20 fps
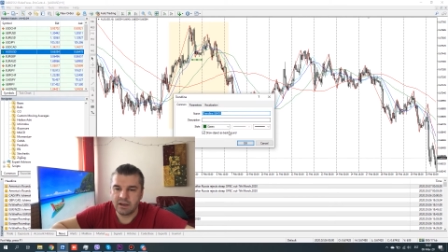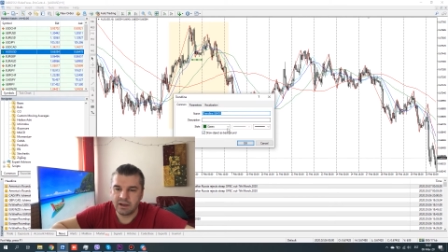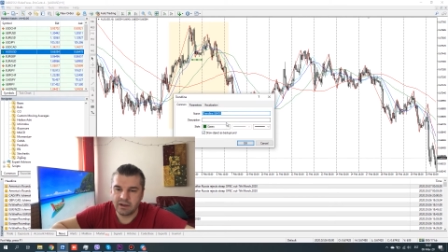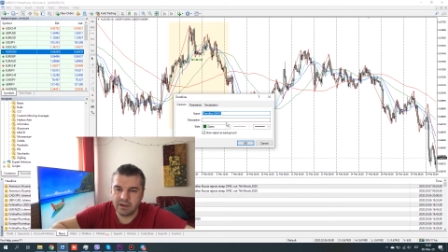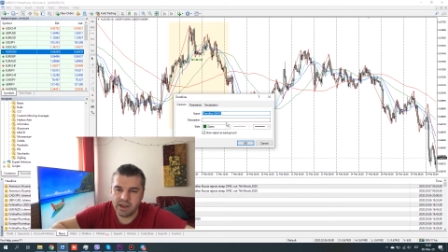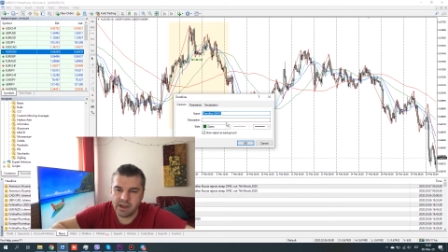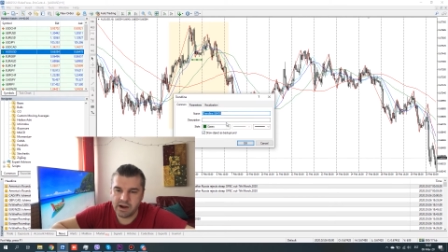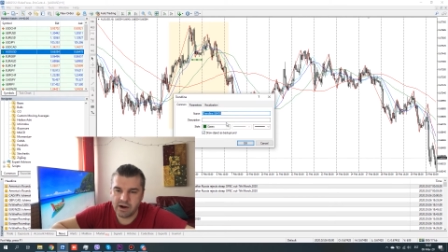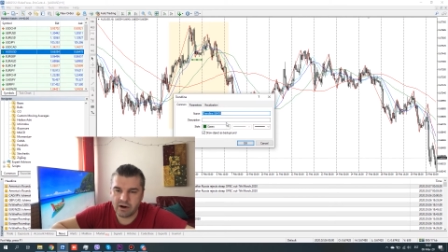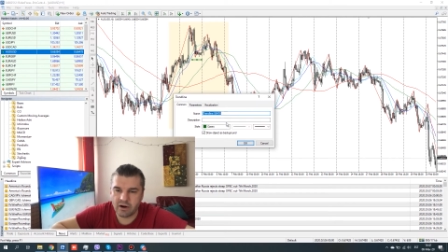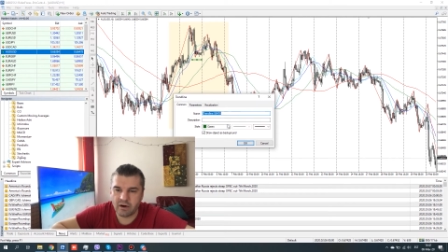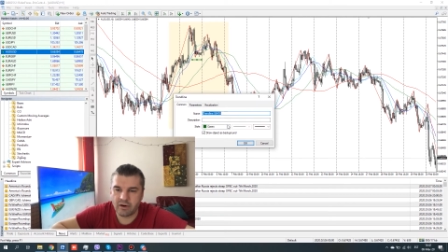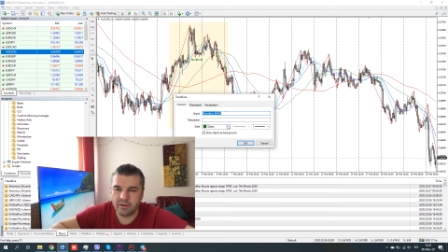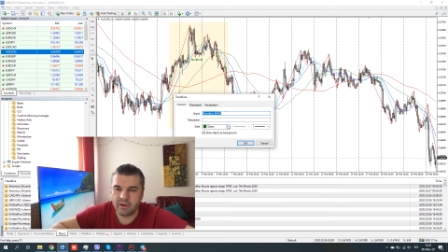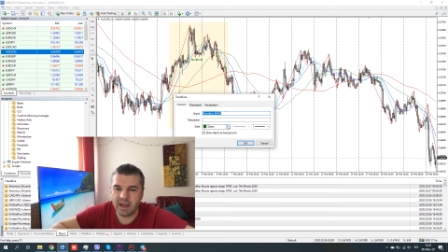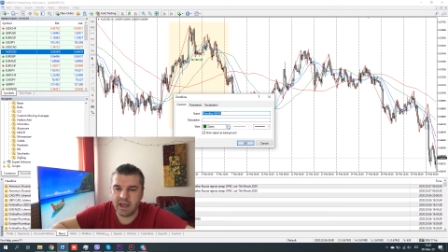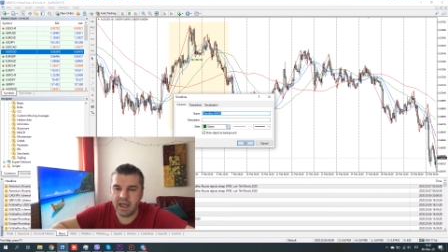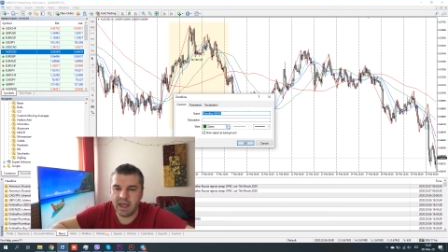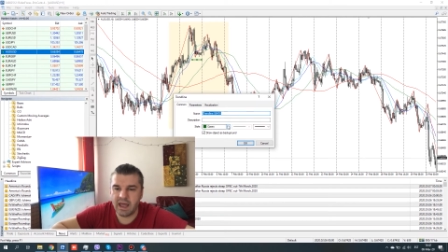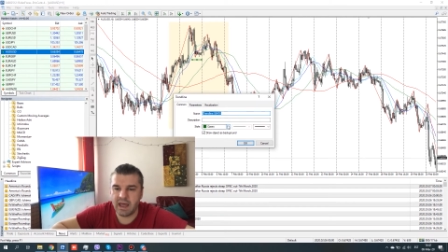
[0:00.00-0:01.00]
here,
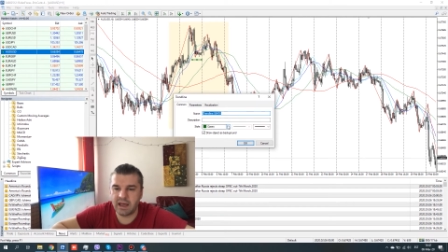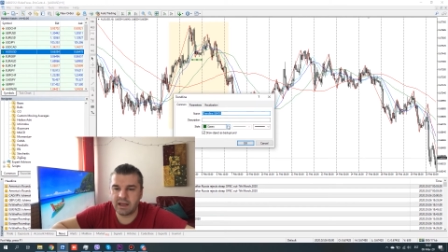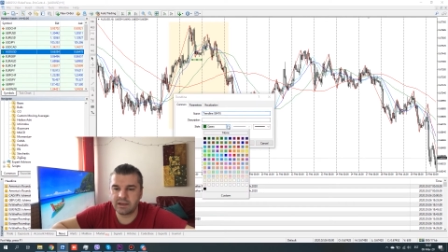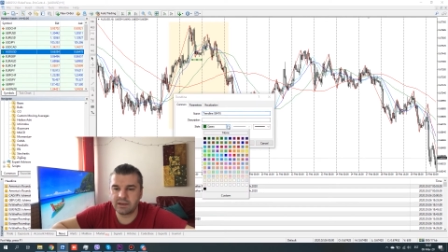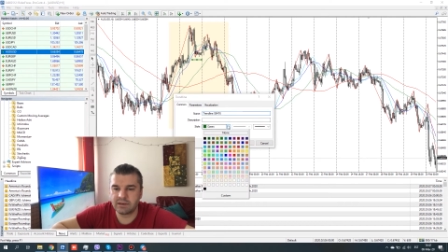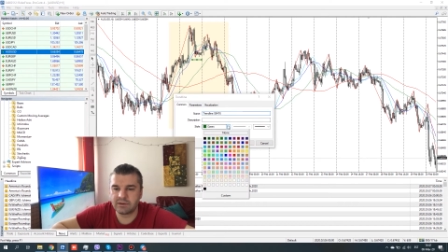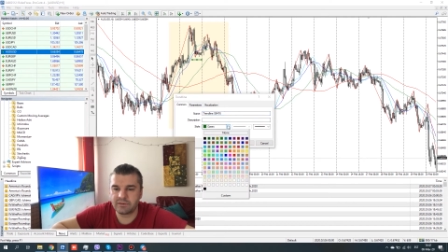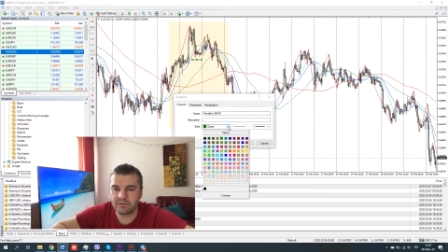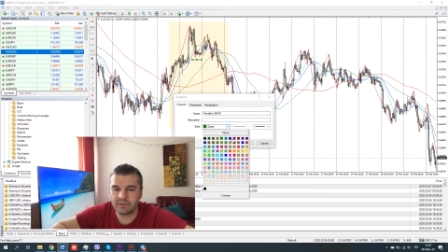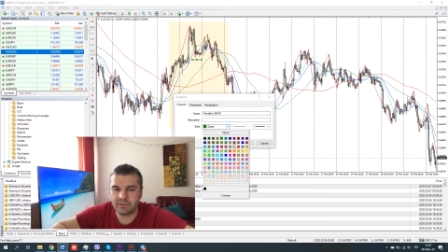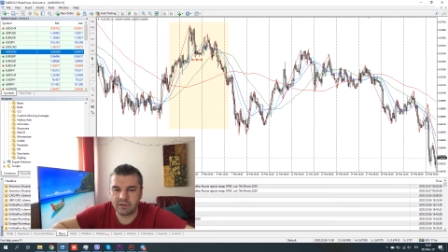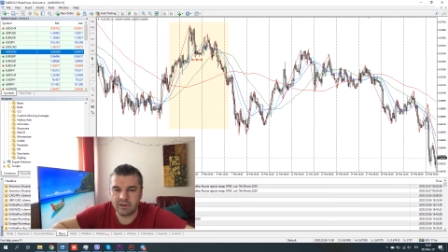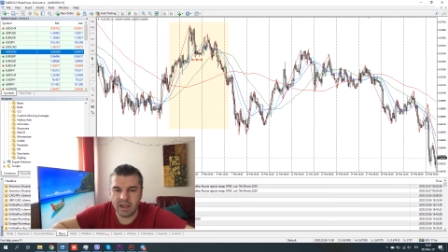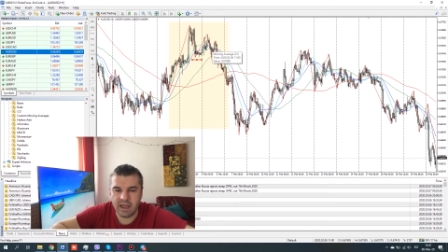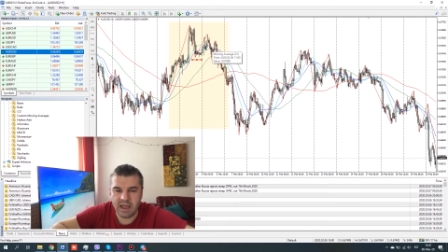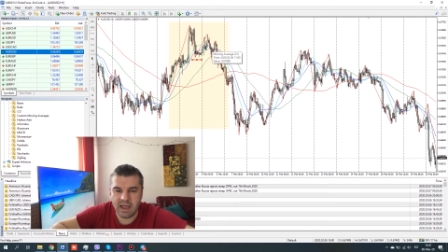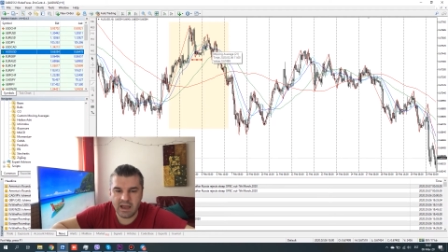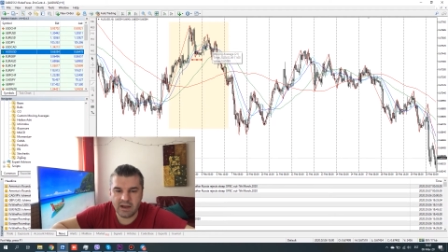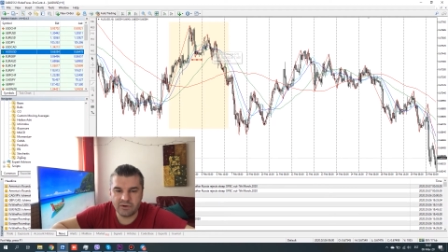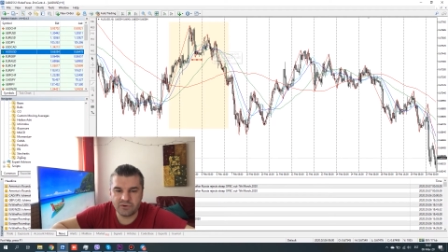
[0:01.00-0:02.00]
and
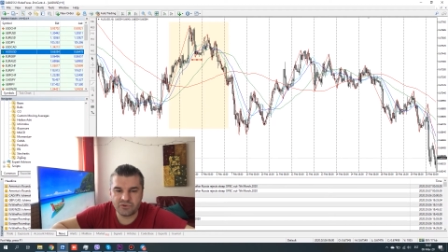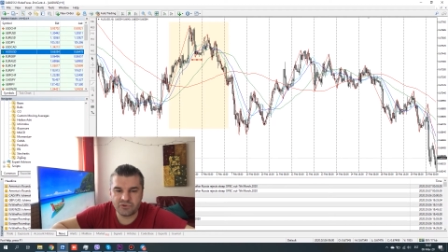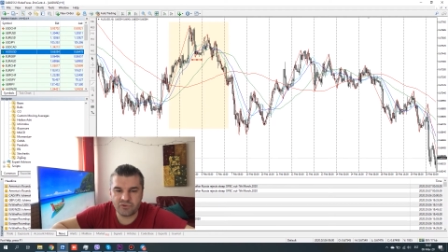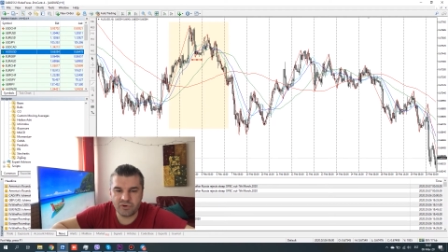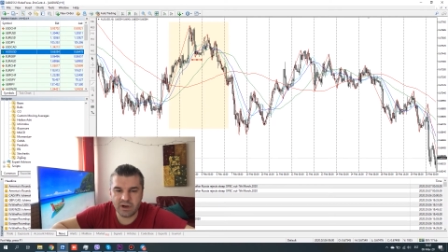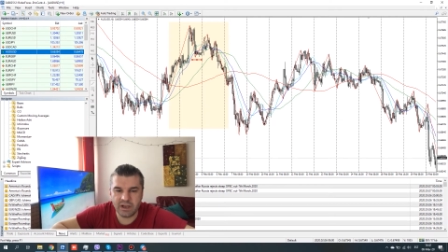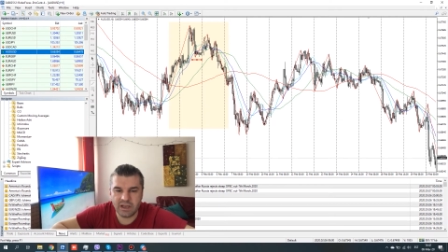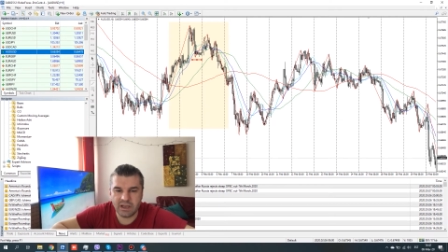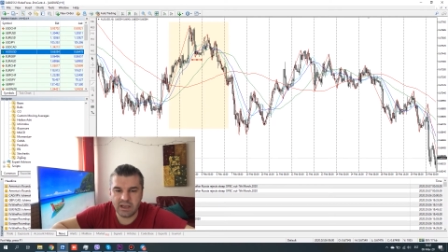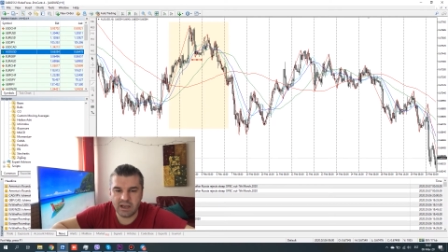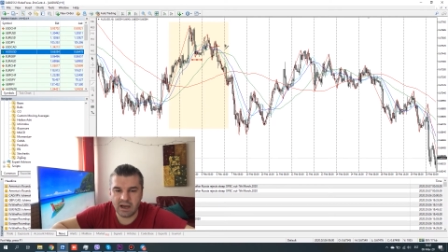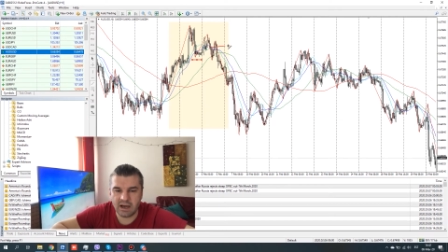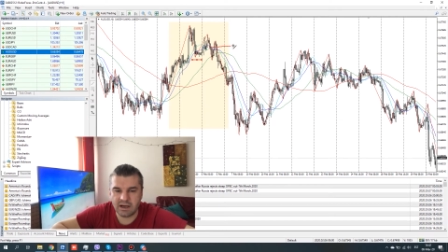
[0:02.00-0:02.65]
entry,